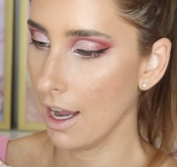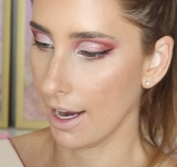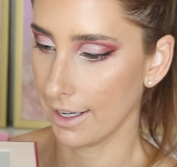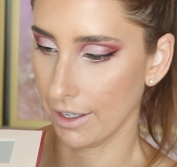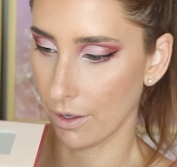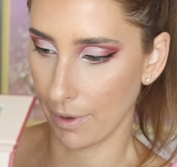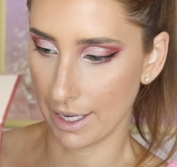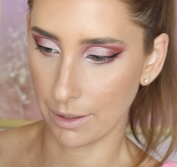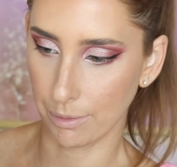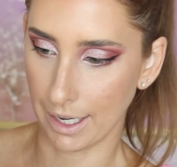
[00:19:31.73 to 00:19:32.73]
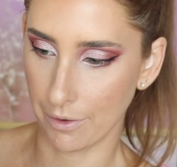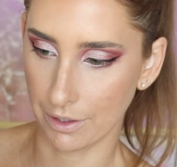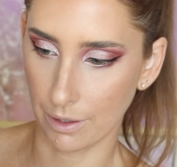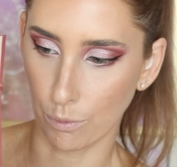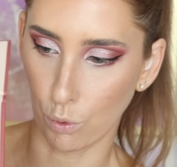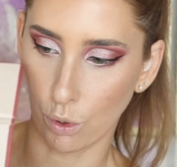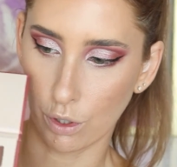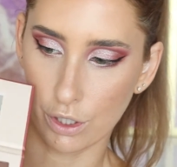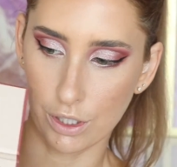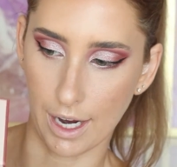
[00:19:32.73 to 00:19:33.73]
I cannot wait to play with some more
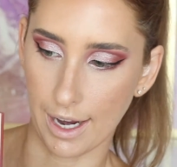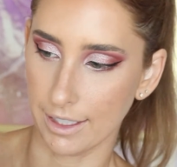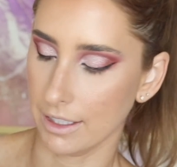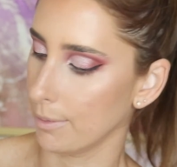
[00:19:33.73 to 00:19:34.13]
shades,